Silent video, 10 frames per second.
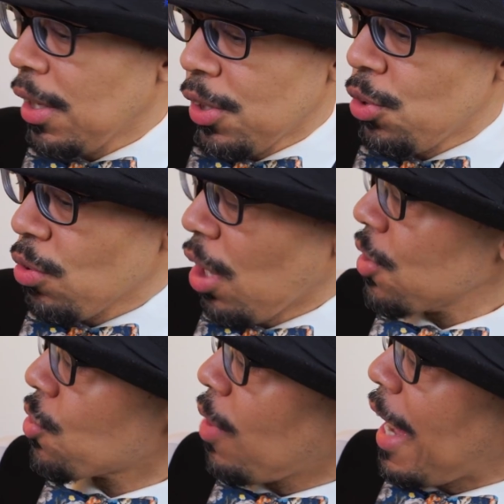you
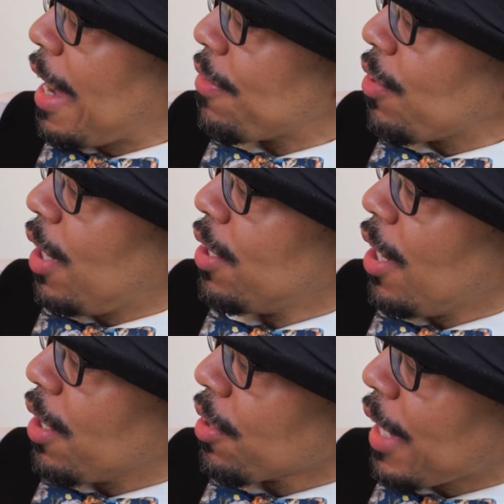also have
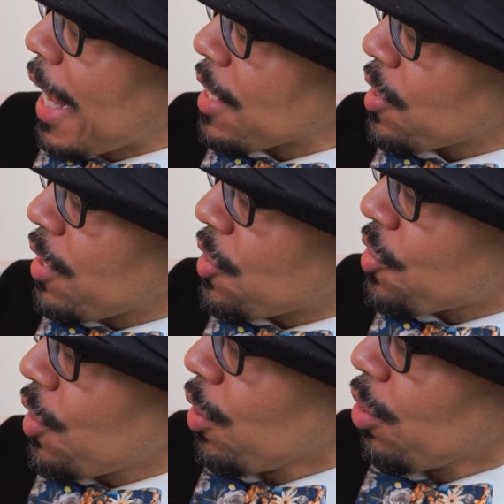another gasket
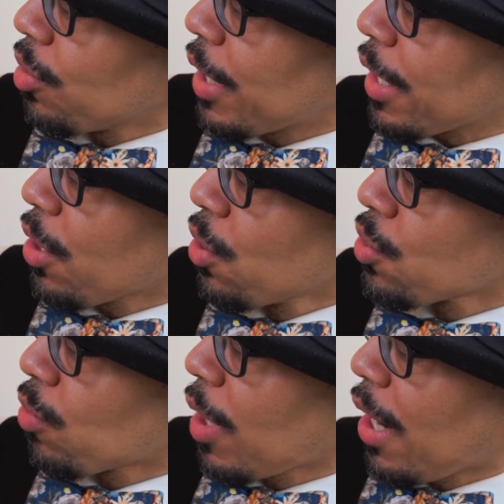seal that
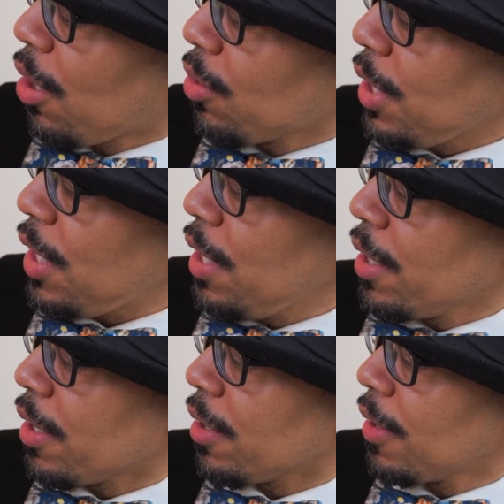goes around
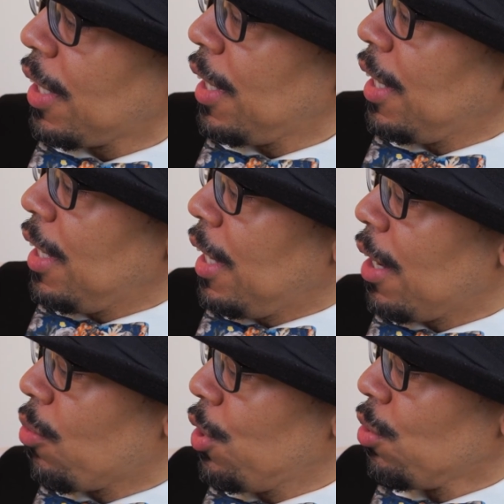here.
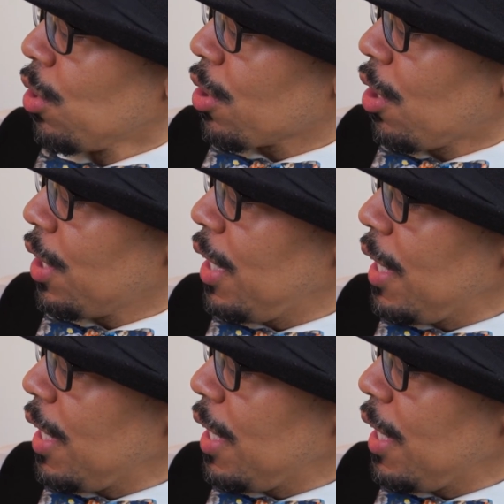And when you look on the